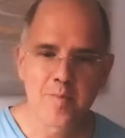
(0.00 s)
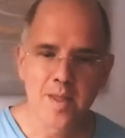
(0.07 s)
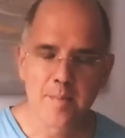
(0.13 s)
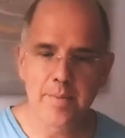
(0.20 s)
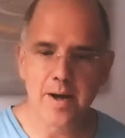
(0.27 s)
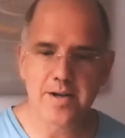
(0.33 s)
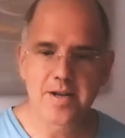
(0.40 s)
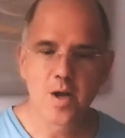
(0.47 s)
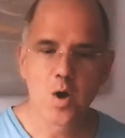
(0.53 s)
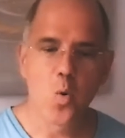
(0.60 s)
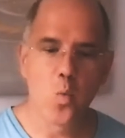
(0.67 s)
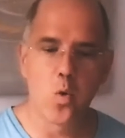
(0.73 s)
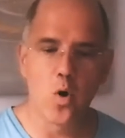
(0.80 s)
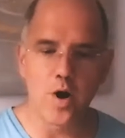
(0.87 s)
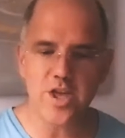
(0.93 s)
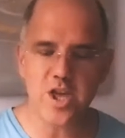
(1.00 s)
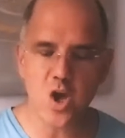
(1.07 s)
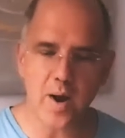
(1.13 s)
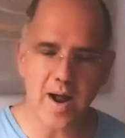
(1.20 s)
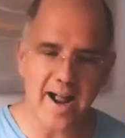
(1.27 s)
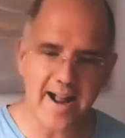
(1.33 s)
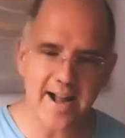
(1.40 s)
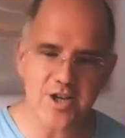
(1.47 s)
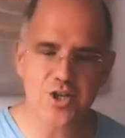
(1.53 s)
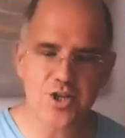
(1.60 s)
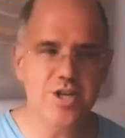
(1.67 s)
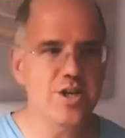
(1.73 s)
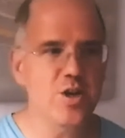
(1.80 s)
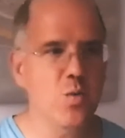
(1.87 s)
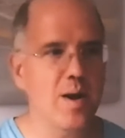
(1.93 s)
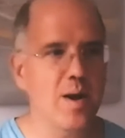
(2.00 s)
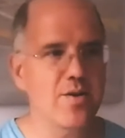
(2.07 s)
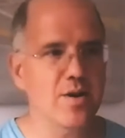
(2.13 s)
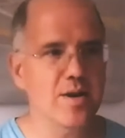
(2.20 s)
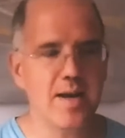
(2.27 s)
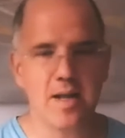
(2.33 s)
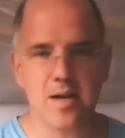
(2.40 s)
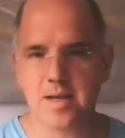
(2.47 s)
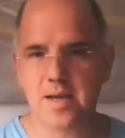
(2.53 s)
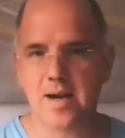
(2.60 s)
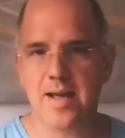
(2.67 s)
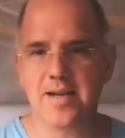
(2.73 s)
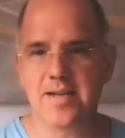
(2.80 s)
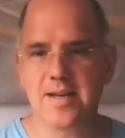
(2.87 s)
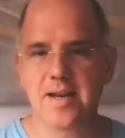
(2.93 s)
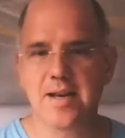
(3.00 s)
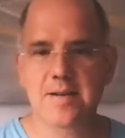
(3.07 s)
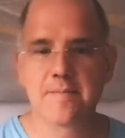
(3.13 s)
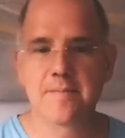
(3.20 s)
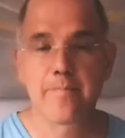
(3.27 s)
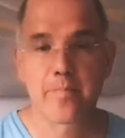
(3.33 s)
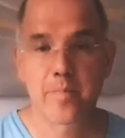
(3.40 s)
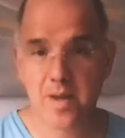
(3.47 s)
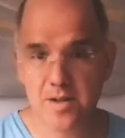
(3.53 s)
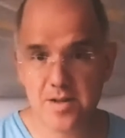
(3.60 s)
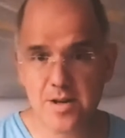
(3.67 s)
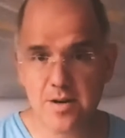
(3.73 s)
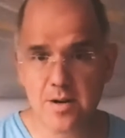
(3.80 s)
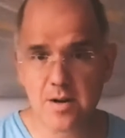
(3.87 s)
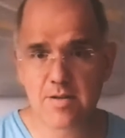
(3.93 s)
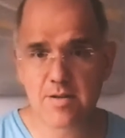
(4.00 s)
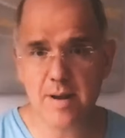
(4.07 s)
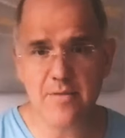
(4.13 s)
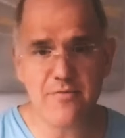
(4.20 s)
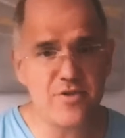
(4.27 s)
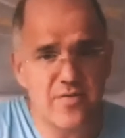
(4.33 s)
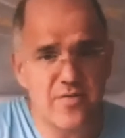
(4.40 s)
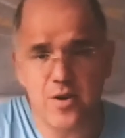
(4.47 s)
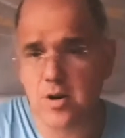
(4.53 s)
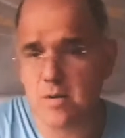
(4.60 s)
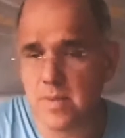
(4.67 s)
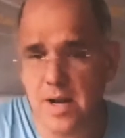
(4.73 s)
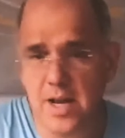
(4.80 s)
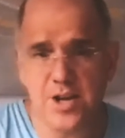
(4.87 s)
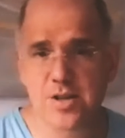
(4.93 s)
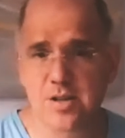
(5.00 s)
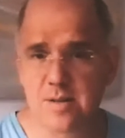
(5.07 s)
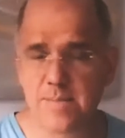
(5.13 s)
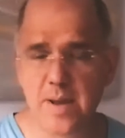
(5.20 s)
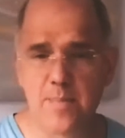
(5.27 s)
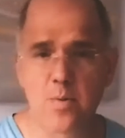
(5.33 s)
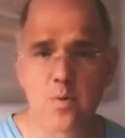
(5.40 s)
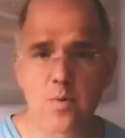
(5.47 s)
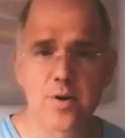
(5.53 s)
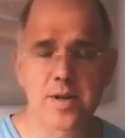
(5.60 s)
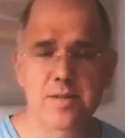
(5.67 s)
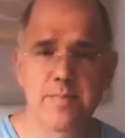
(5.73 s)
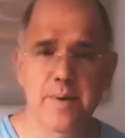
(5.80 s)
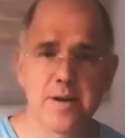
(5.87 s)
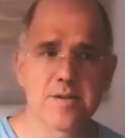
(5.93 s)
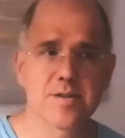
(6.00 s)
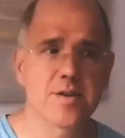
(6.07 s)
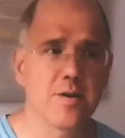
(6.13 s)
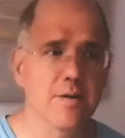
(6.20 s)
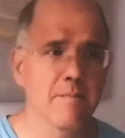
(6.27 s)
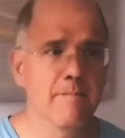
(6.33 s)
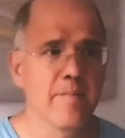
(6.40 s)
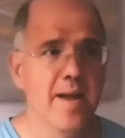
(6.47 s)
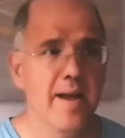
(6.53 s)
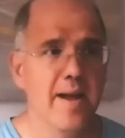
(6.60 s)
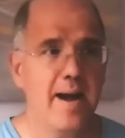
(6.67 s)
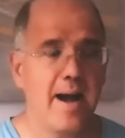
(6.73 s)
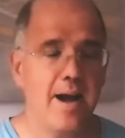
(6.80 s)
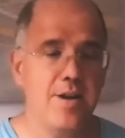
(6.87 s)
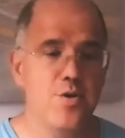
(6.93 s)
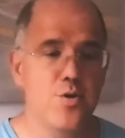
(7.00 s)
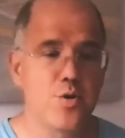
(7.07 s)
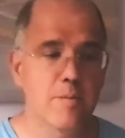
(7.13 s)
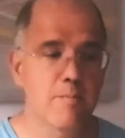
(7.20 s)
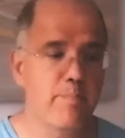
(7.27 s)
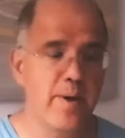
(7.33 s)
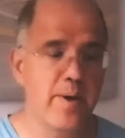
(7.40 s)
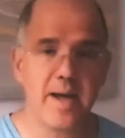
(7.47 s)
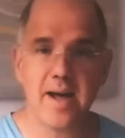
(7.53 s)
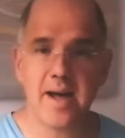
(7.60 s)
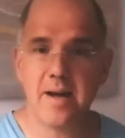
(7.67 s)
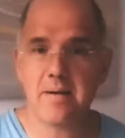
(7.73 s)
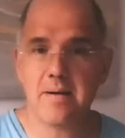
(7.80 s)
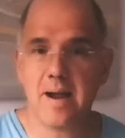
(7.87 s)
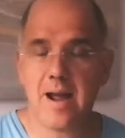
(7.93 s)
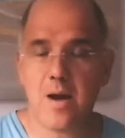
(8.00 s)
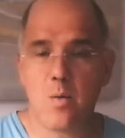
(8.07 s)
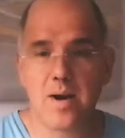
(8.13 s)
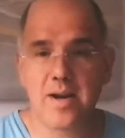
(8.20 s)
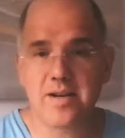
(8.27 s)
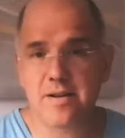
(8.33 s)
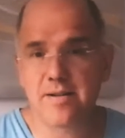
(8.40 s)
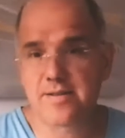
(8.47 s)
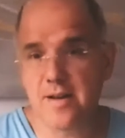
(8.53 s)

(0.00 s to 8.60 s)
But what you actually do when you're calculating it is you look through every different combinations that people are exposed on, and you compare how well it does.